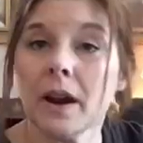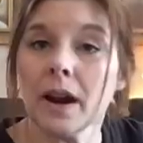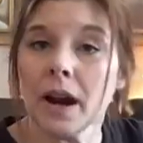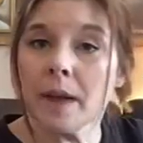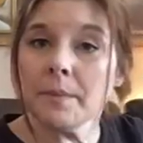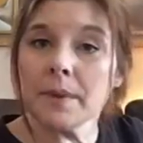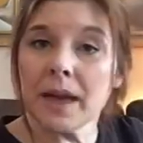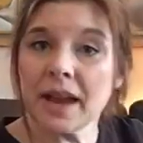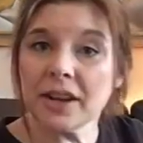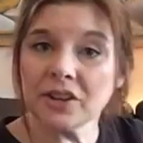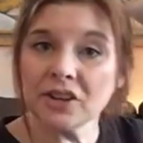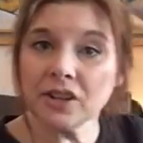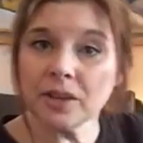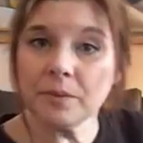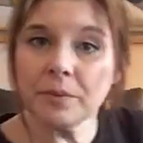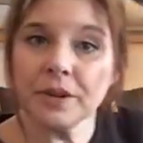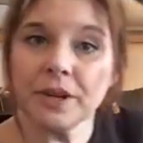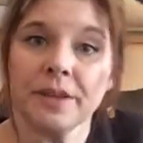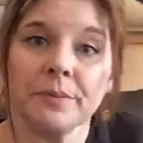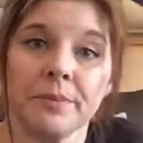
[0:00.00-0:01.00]
I'm actually
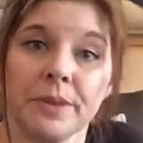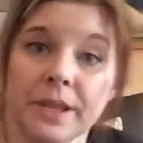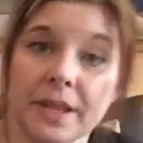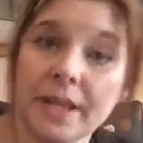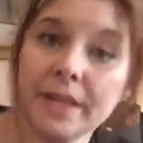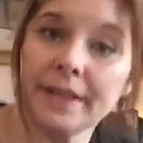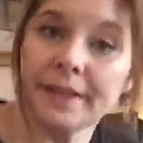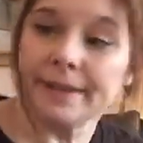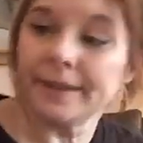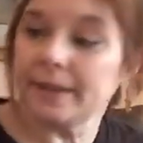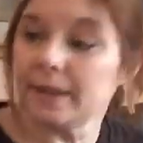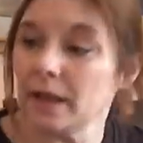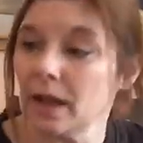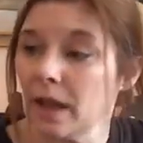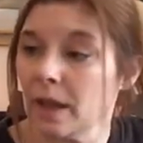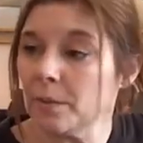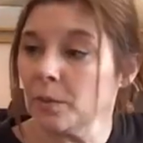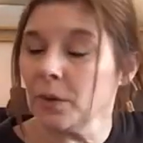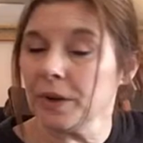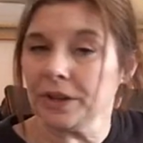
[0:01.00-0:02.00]
pretty pleased.
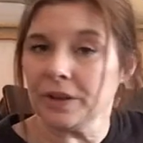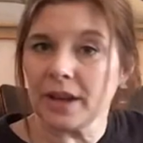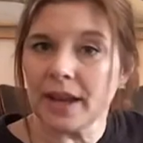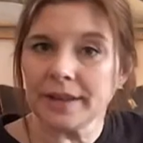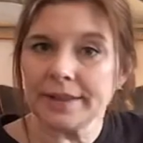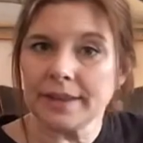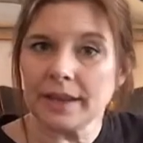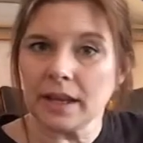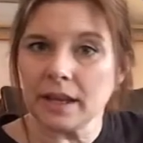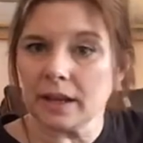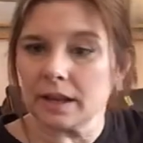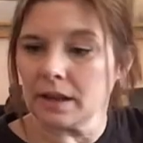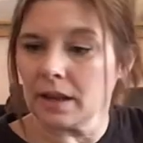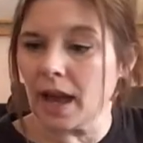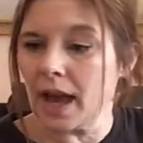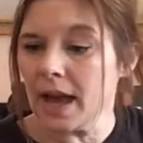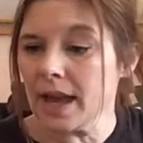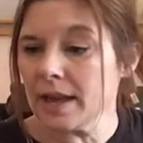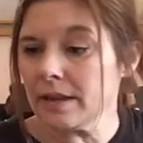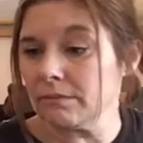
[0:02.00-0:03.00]
What do you guys think?
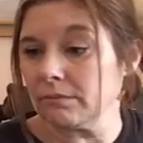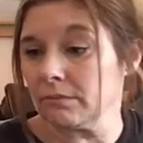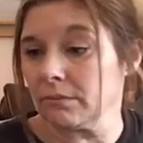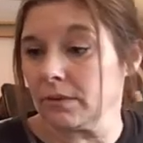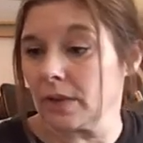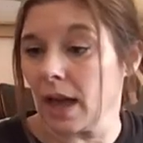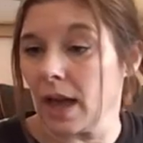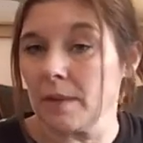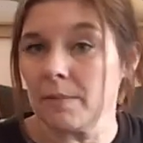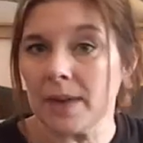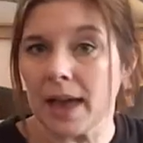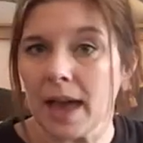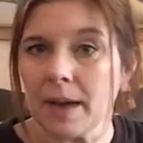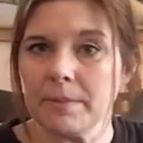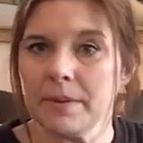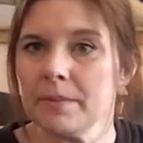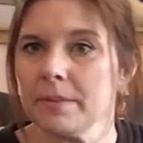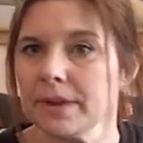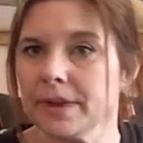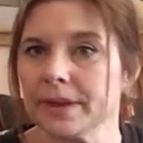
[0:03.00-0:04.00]
I'm
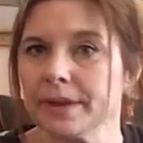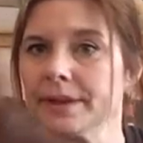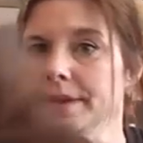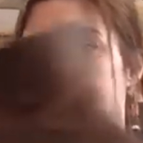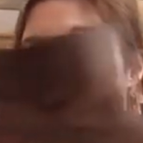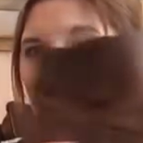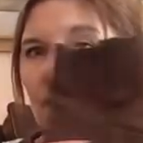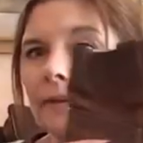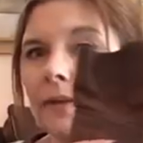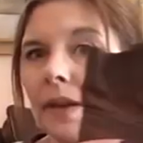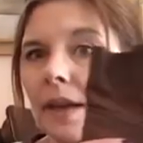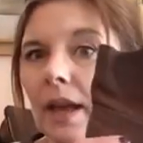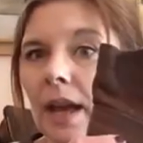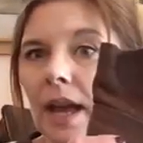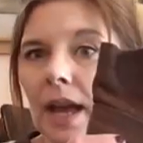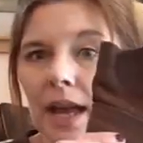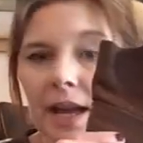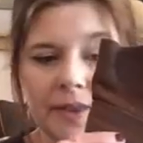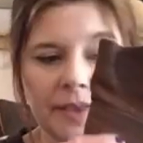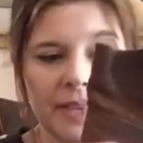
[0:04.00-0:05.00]
happy with this stuff.
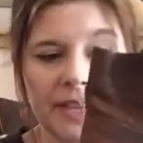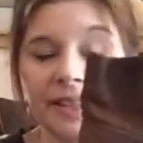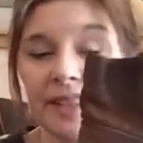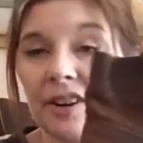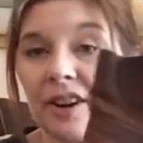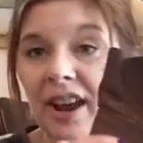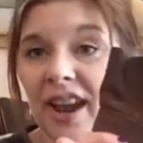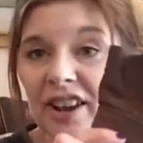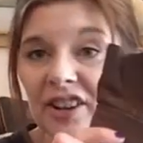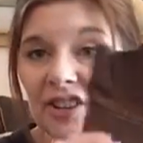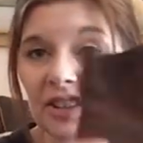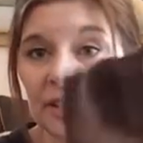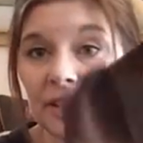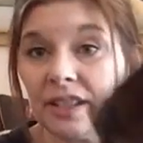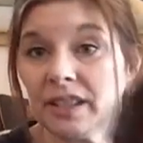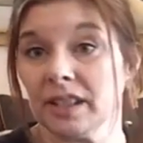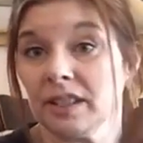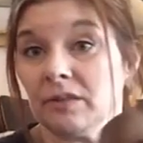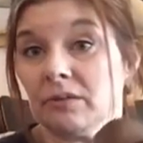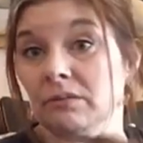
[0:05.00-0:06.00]
And these are
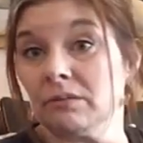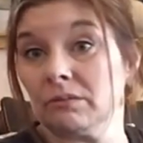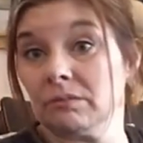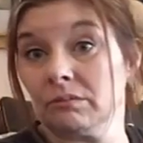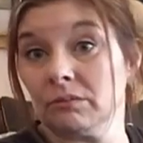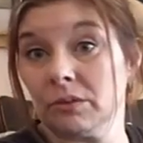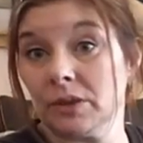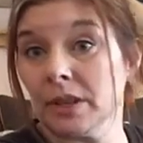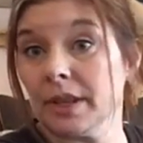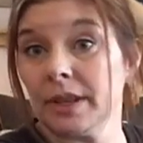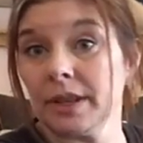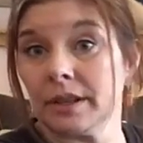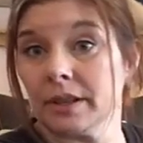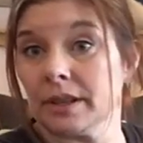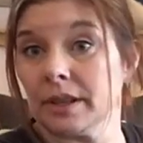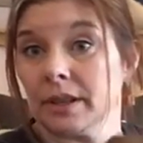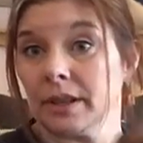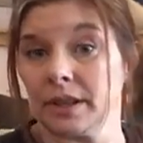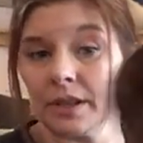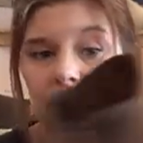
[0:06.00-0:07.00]
actually in really good
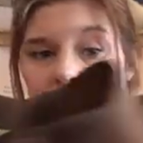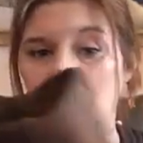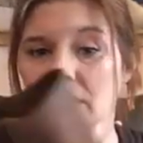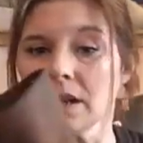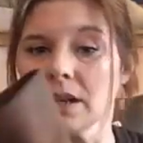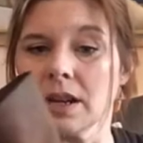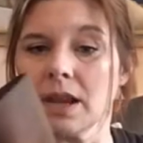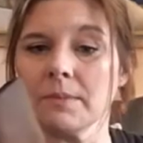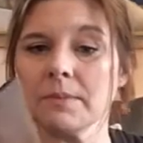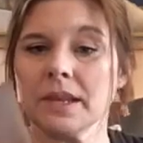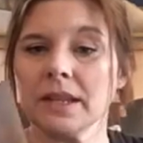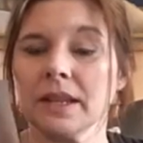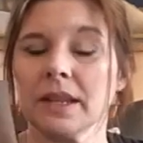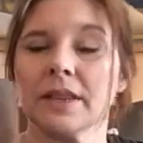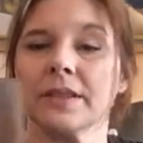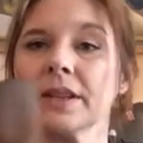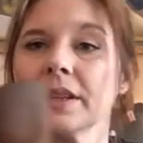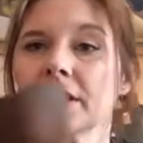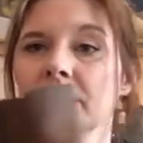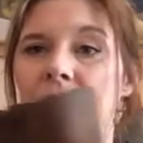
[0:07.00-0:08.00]
condition. I mean,
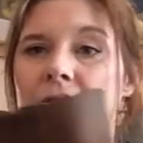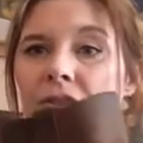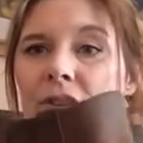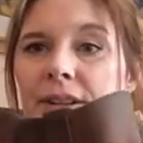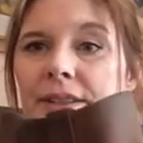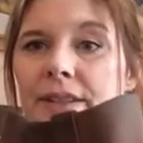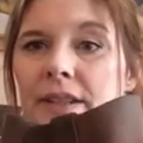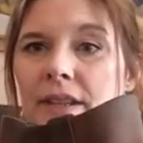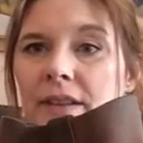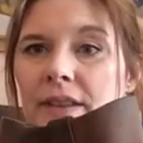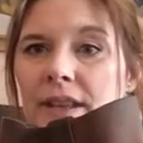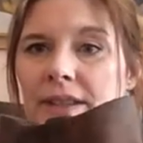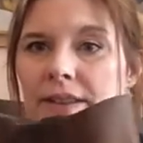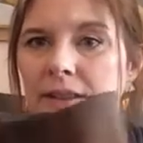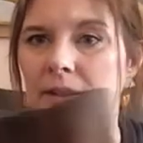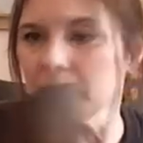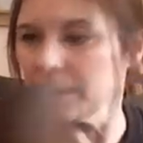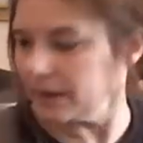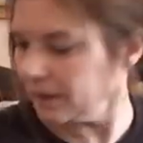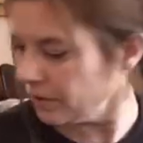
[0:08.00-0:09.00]
the distressing, that's
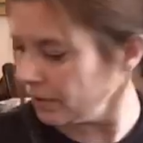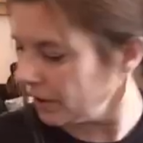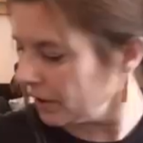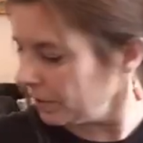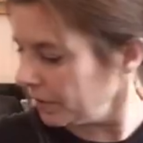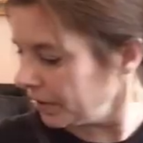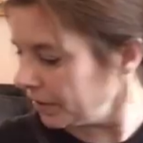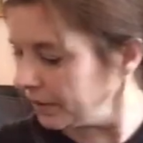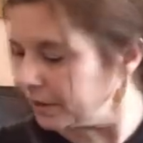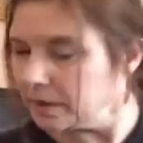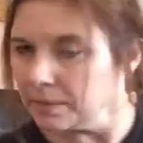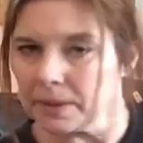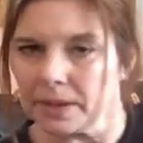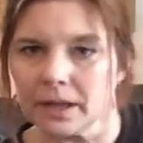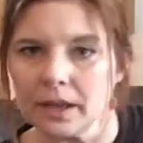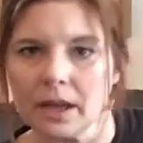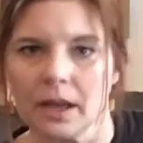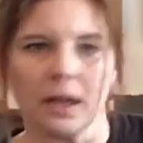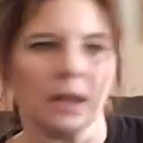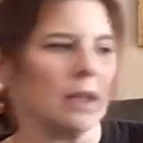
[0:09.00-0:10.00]
the way they're supposed to be, huh?